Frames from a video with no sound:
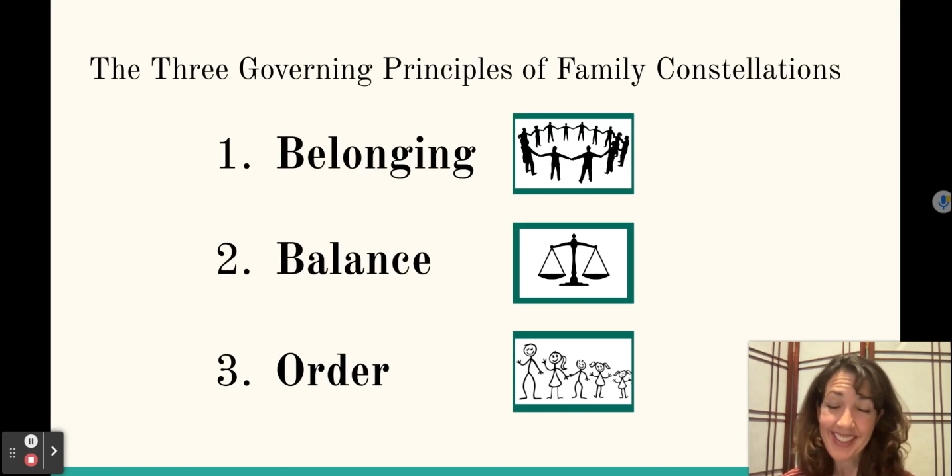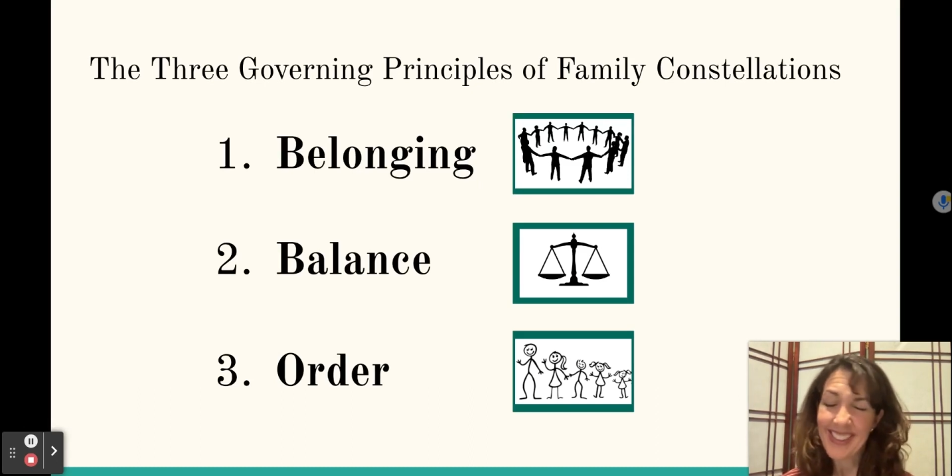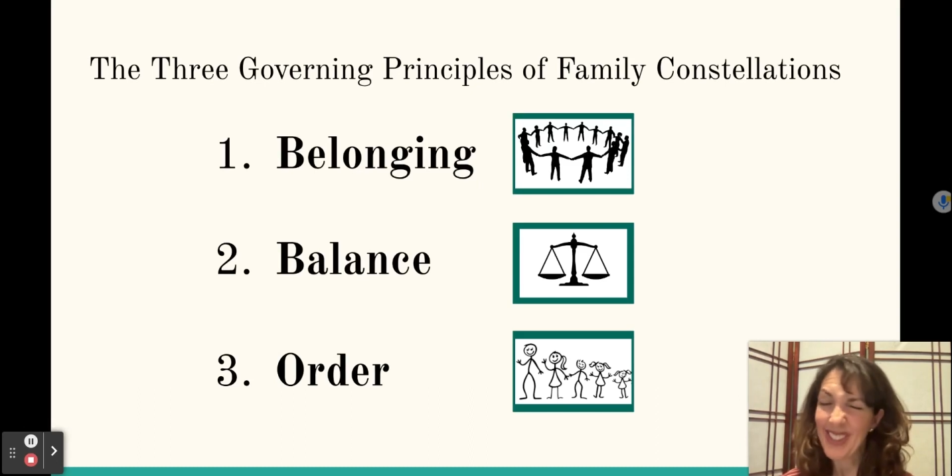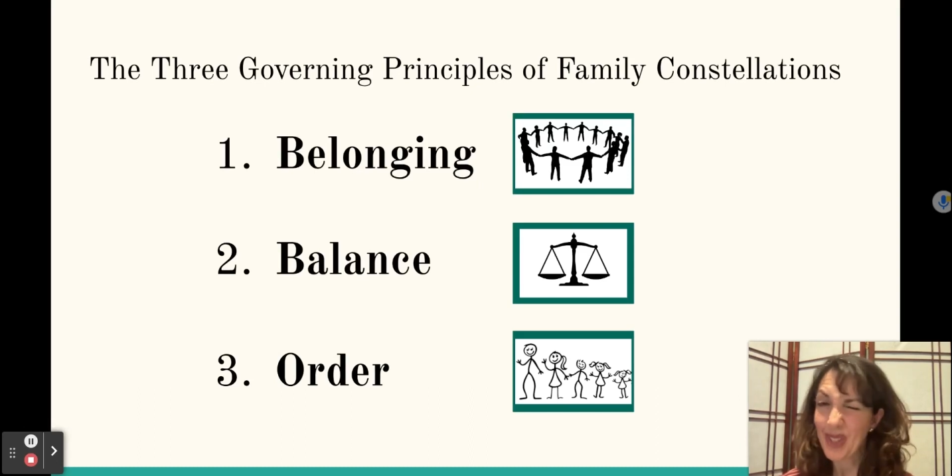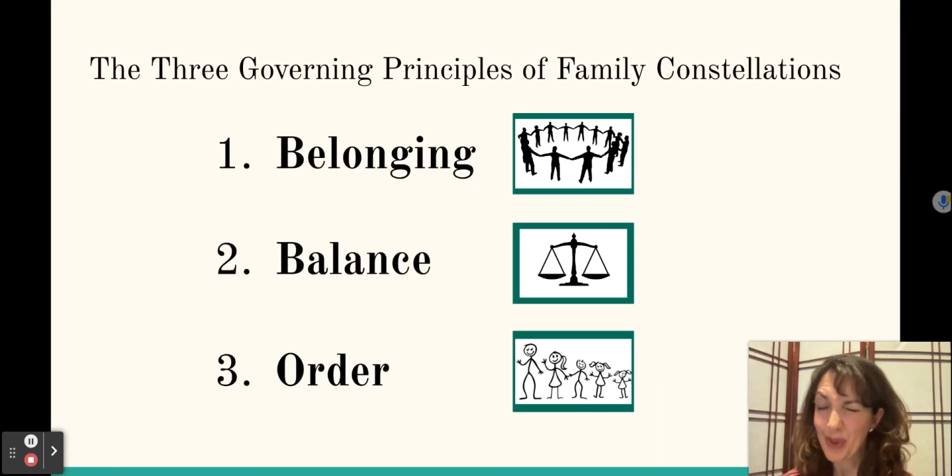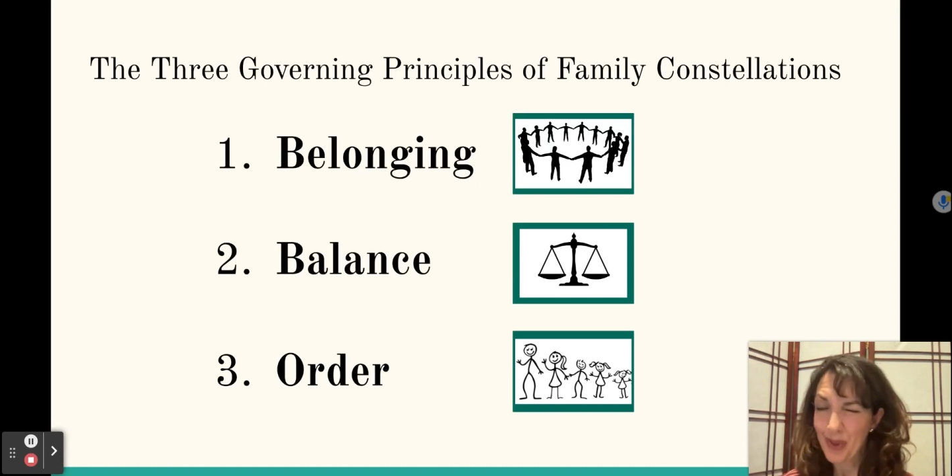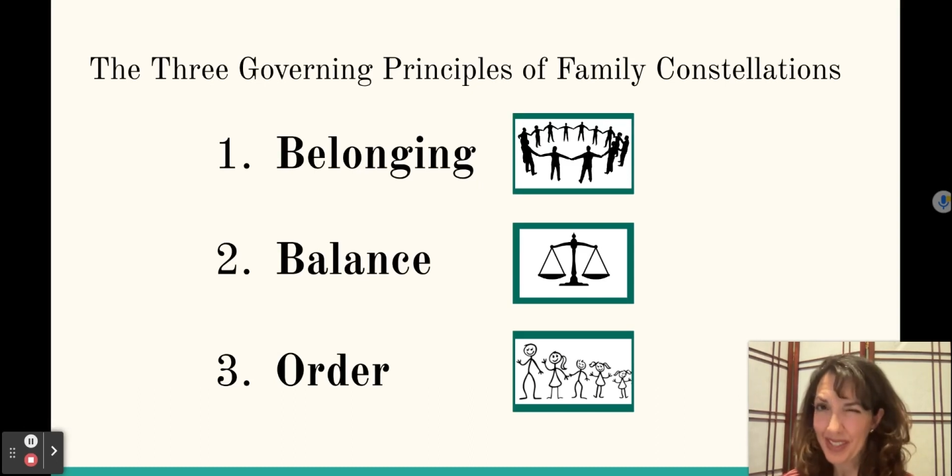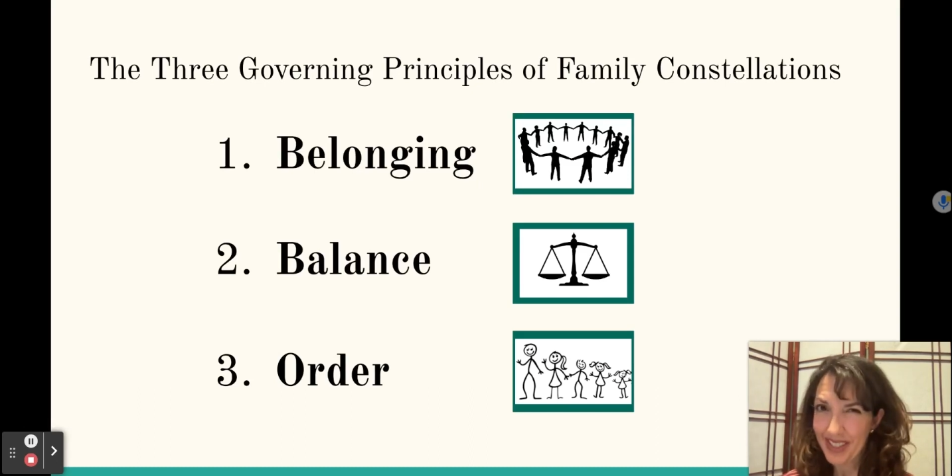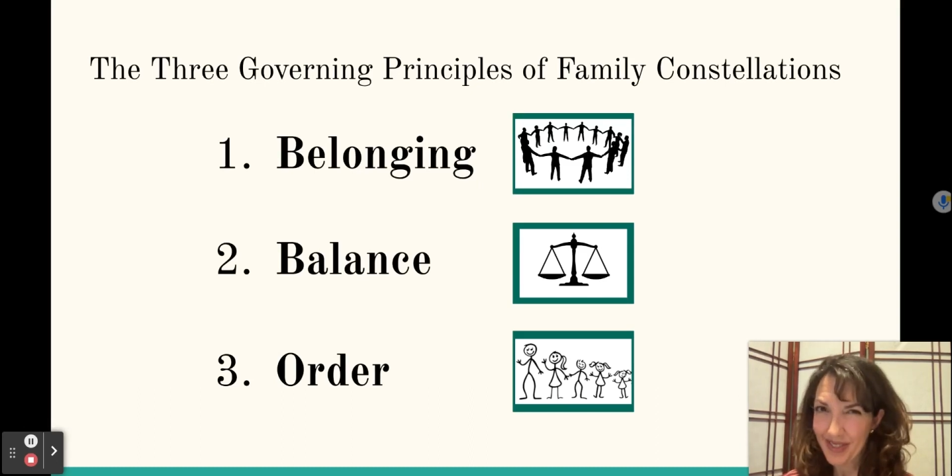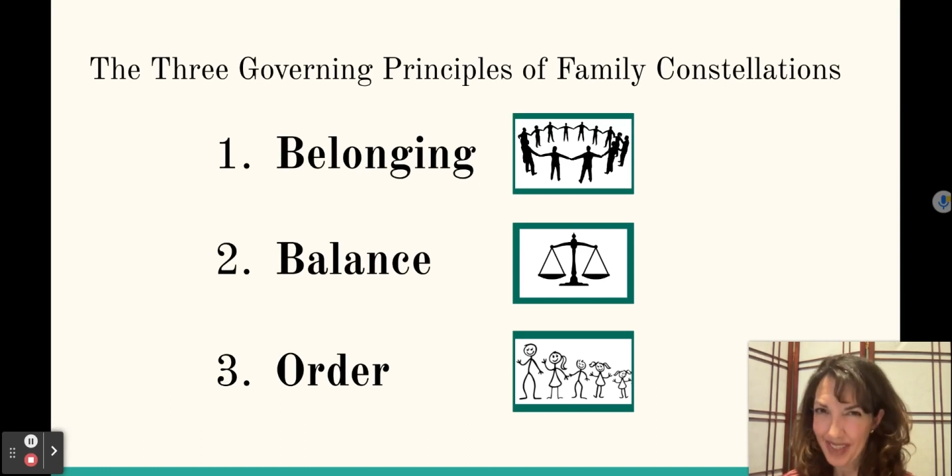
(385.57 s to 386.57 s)
that you
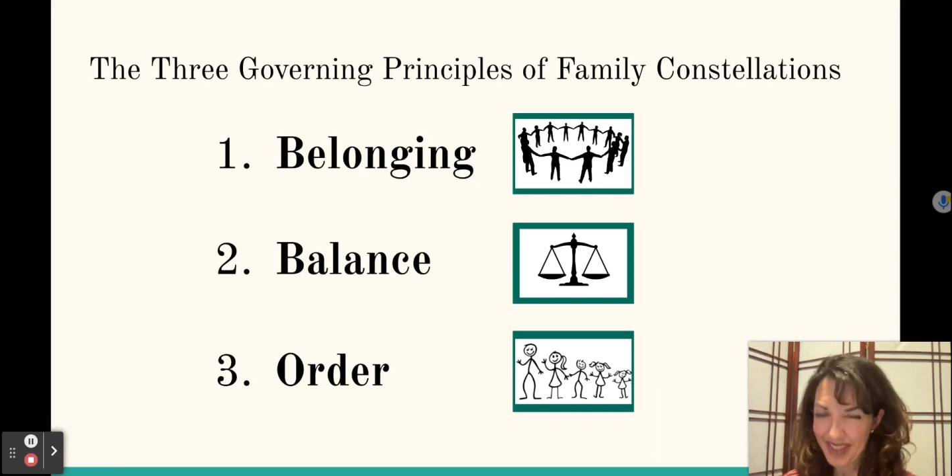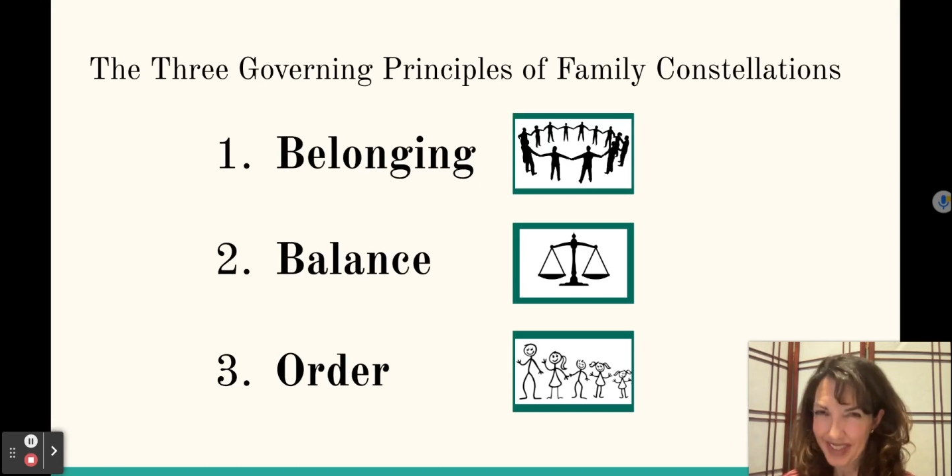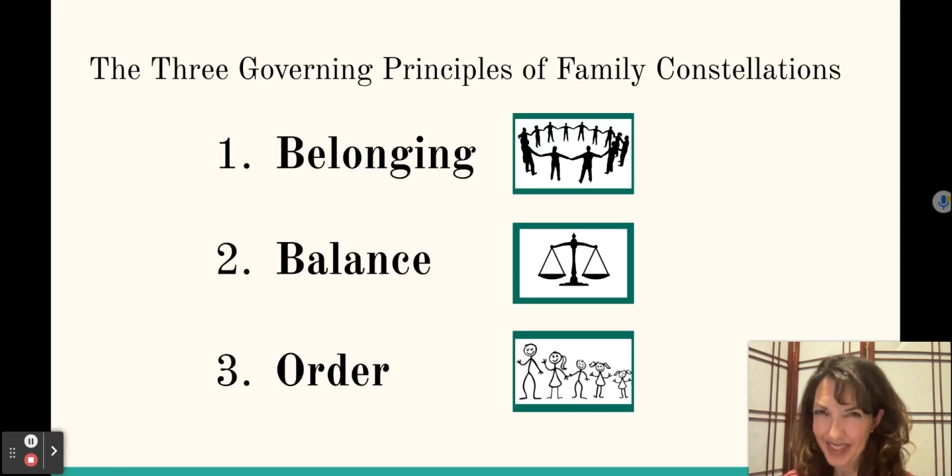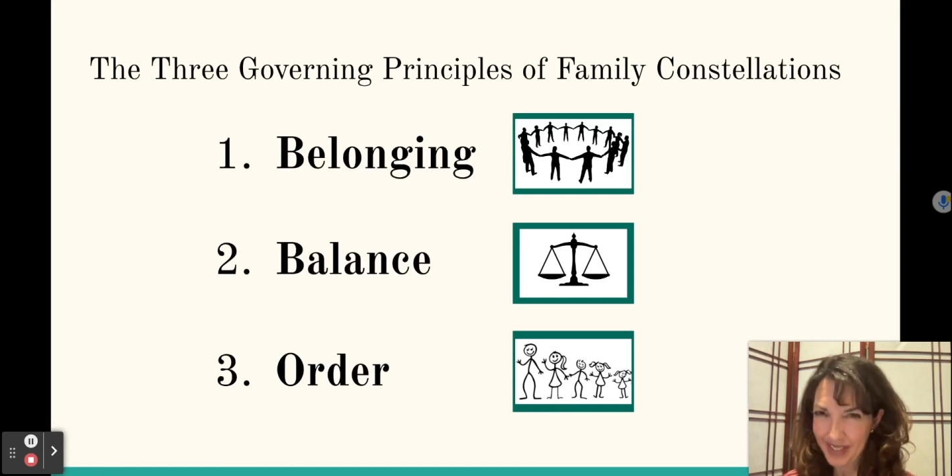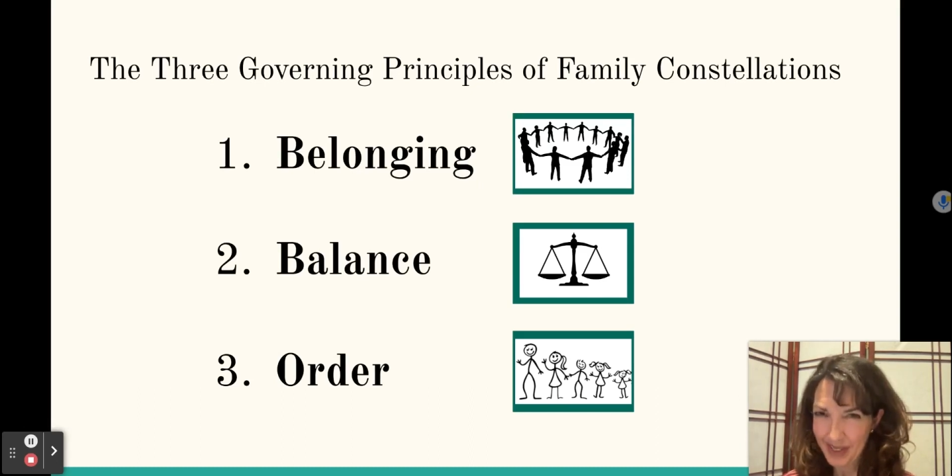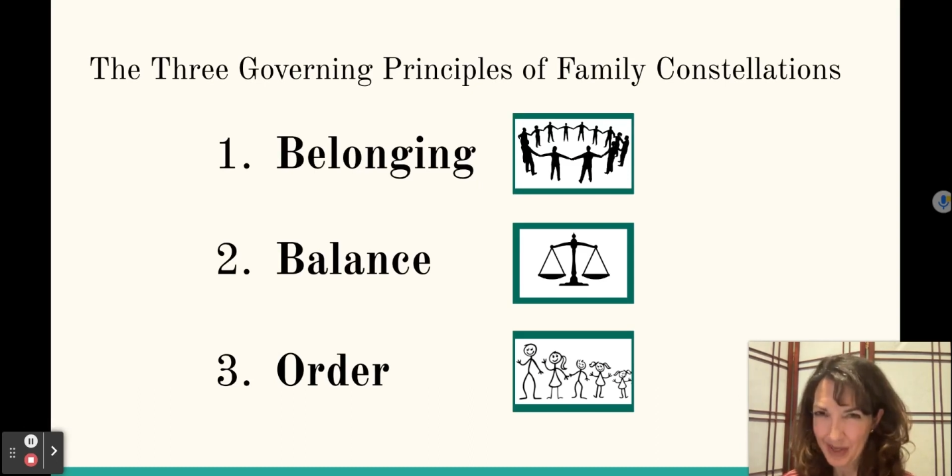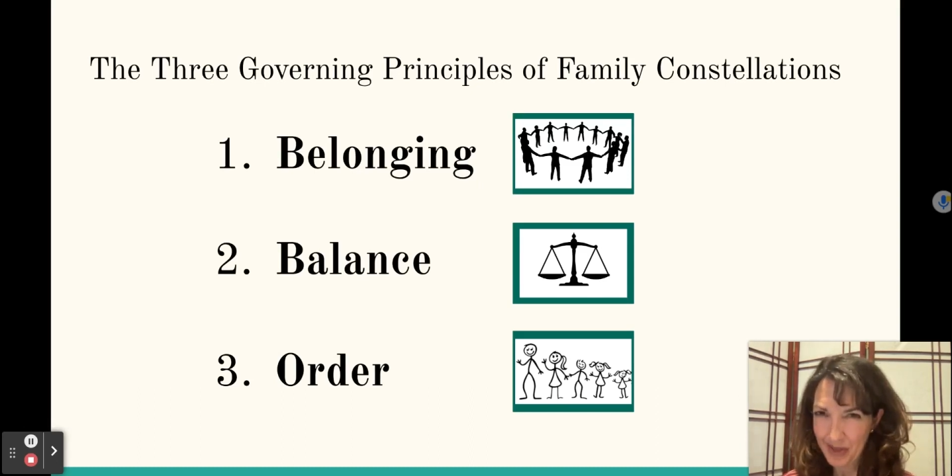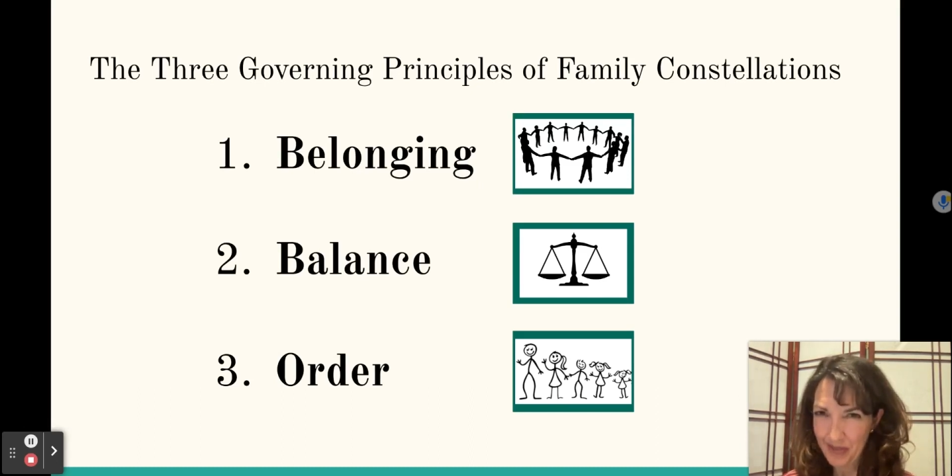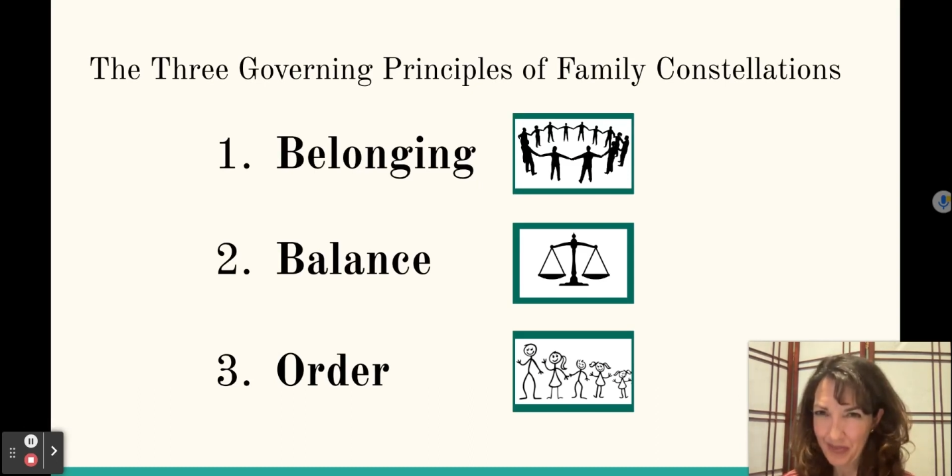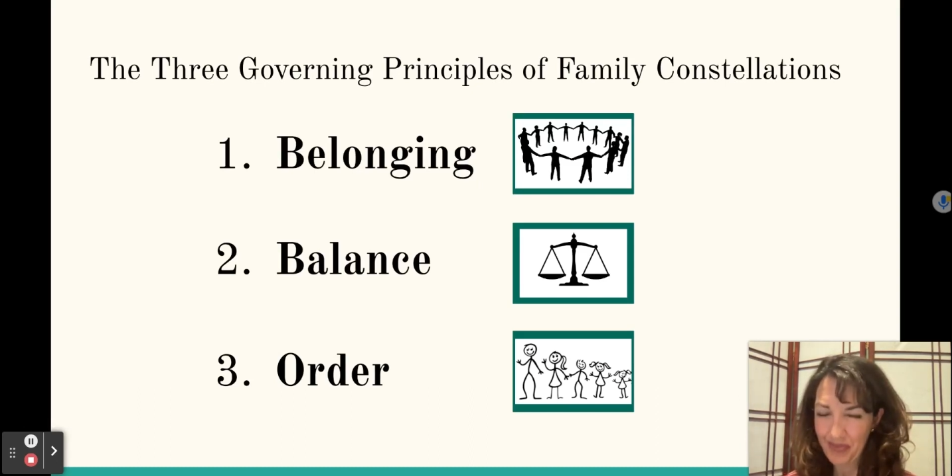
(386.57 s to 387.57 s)
weren't invited to.